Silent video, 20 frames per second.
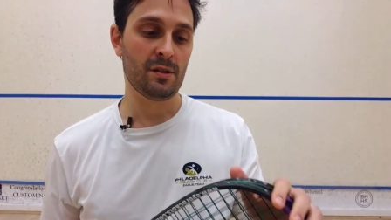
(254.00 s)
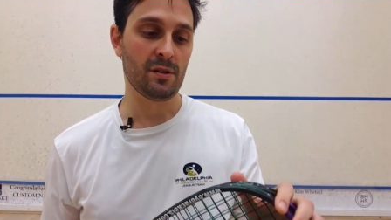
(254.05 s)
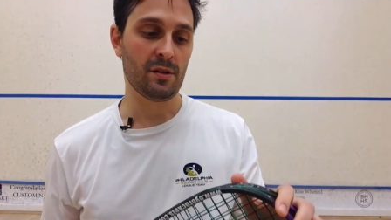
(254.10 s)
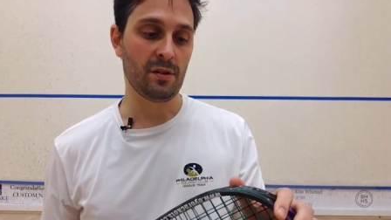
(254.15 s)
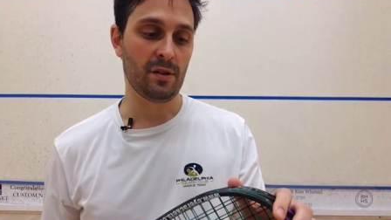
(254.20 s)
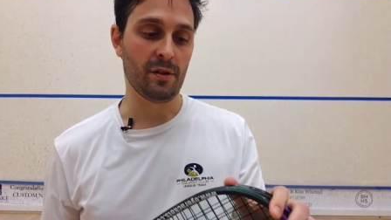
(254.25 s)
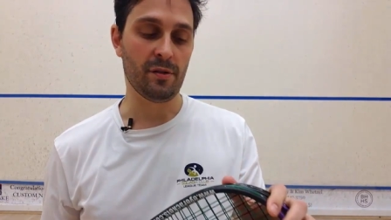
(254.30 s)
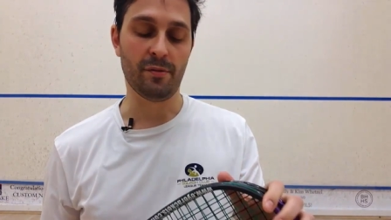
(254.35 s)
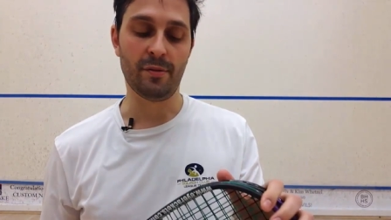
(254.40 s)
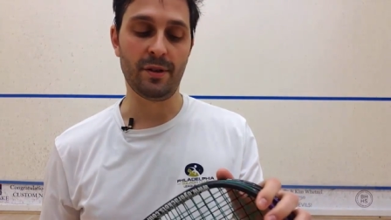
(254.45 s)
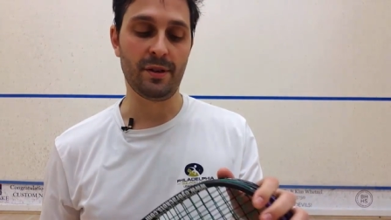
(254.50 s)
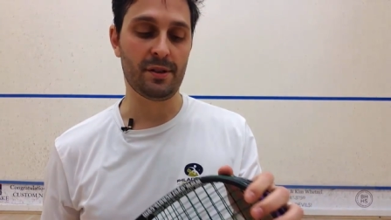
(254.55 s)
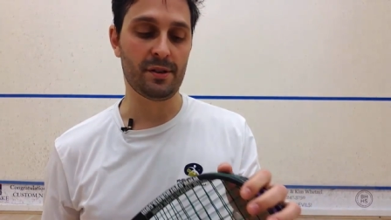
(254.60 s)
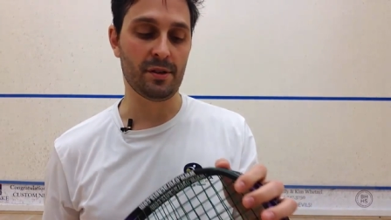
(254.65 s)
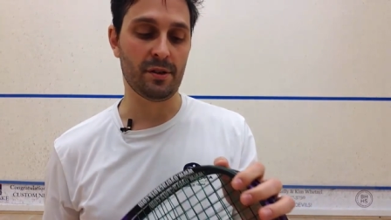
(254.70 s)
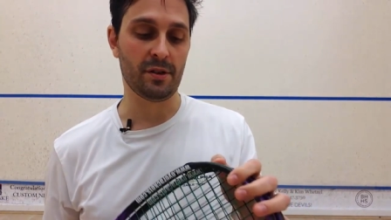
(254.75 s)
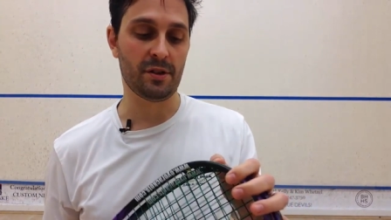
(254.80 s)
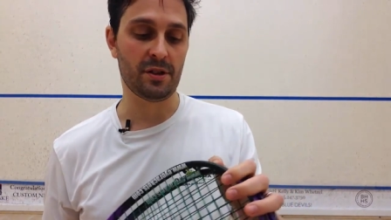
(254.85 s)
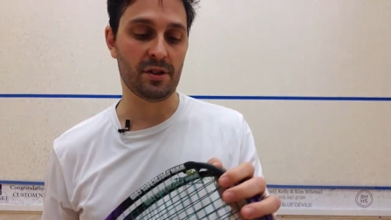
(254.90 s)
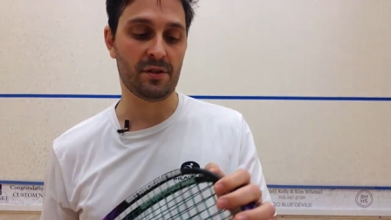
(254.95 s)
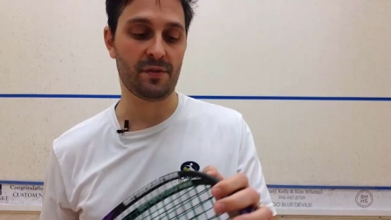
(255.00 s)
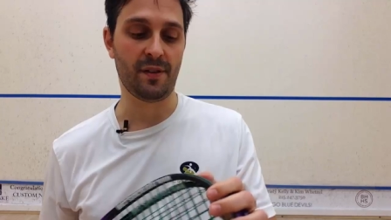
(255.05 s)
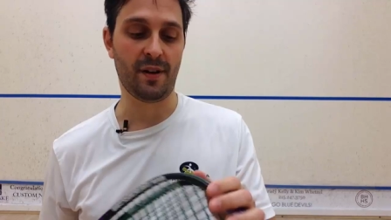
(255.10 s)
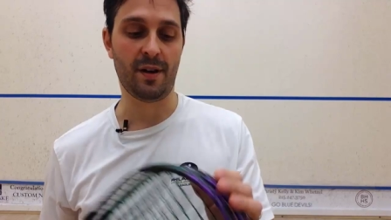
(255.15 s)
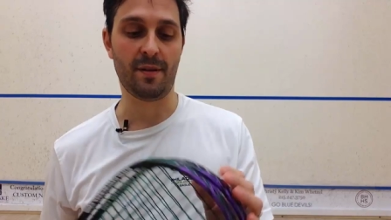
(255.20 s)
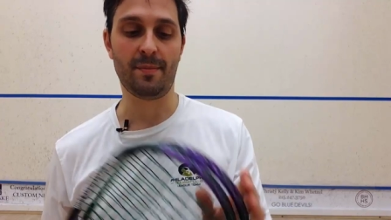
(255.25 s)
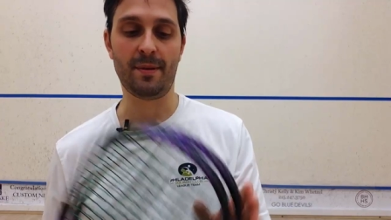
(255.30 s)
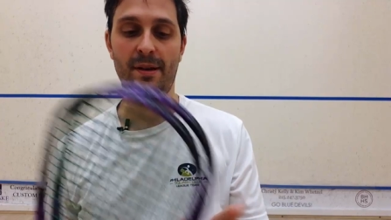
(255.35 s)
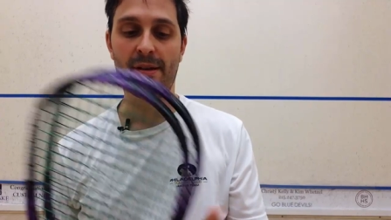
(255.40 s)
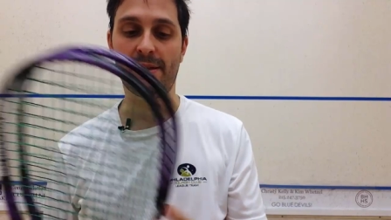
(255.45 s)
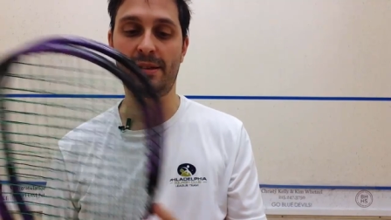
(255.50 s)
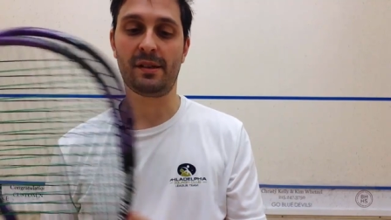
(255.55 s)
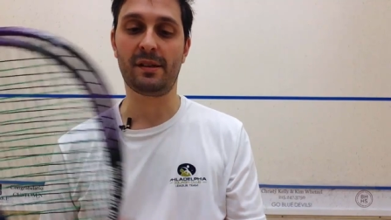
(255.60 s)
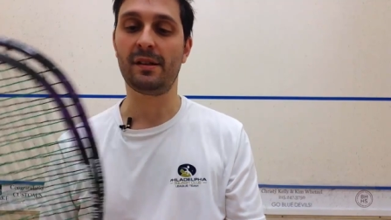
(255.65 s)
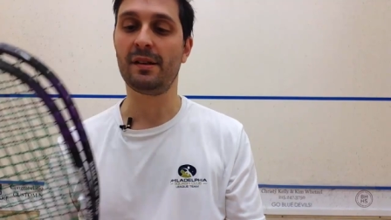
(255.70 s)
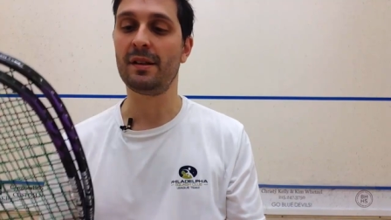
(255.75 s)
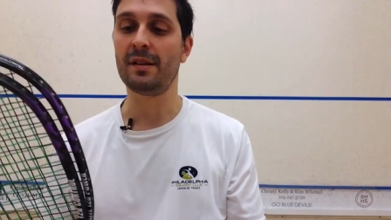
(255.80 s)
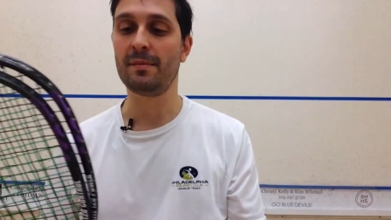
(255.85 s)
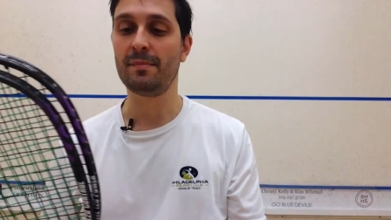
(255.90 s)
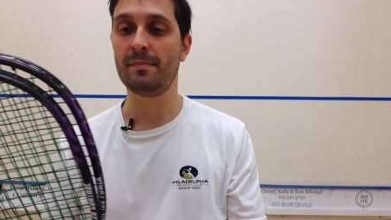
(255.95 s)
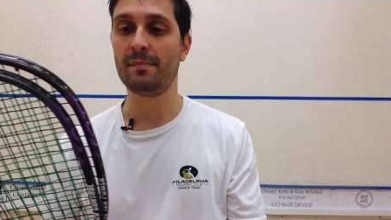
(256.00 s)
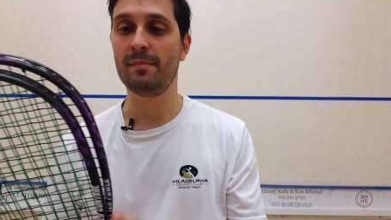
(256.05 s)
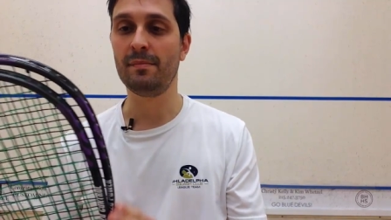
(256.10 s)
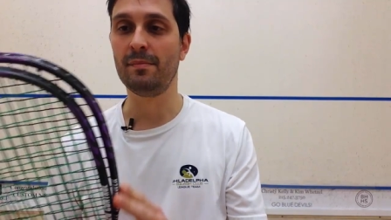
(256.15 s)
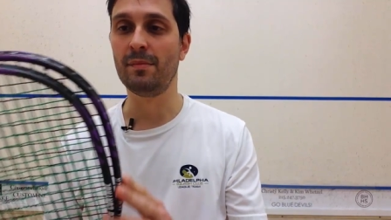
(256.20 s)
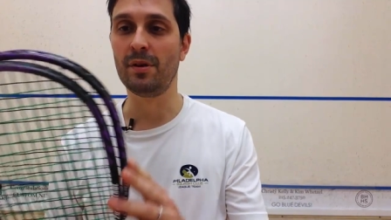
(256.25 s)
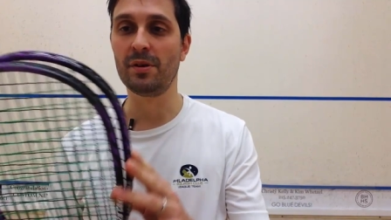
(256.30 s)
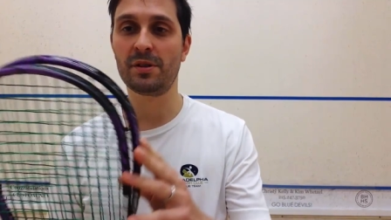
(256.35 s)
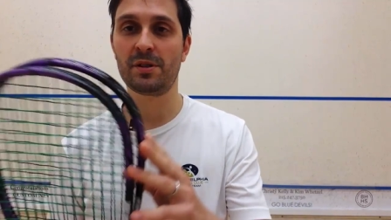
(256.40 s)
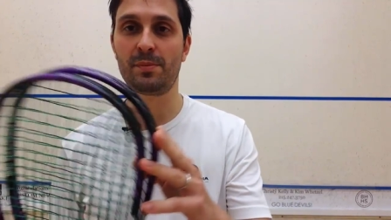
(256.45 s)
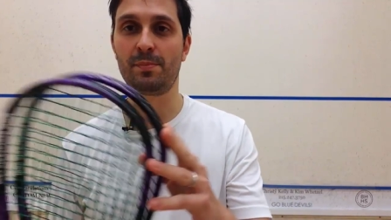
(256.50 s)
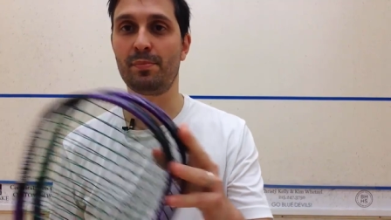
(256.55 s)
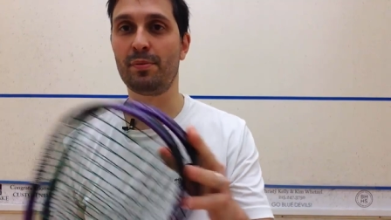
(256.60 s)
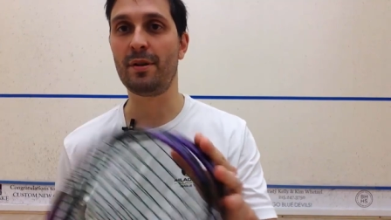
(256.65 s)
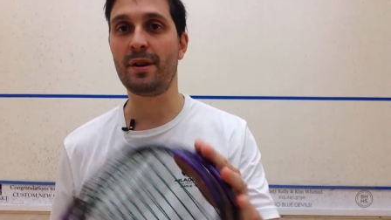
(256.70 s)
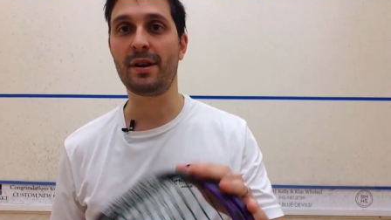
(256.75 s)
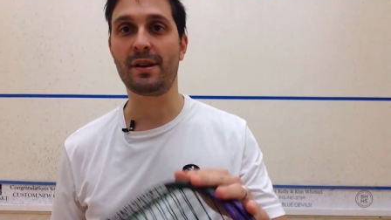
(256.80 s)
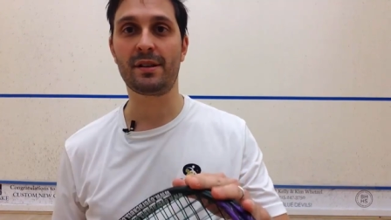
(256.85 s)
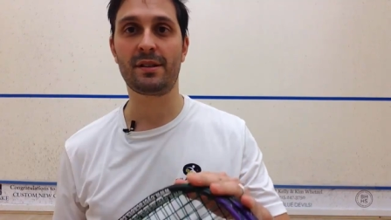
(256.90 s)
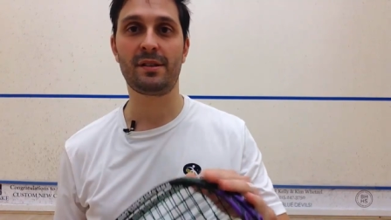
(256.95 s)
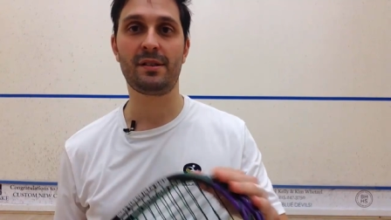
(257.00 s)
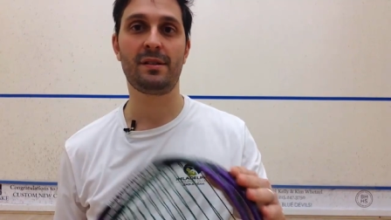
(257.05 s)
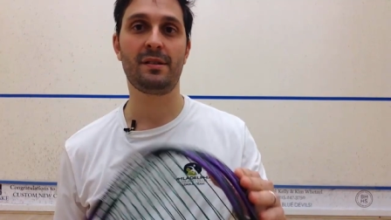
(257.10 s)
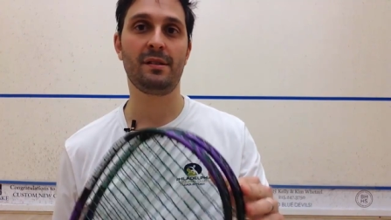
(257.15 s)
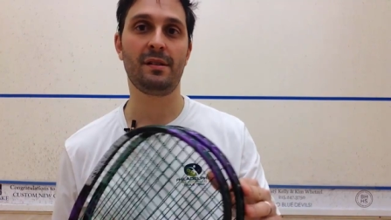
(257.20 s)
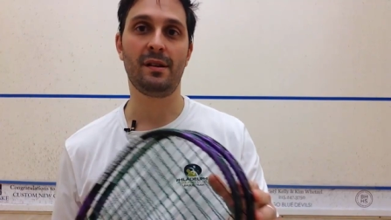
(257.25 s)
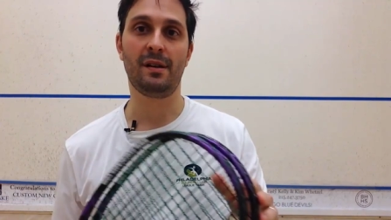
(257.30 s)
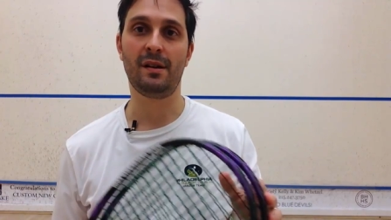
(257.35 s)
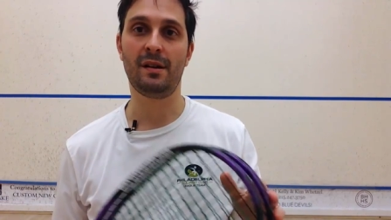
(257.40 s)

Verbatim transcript: their research has found basically that most breaks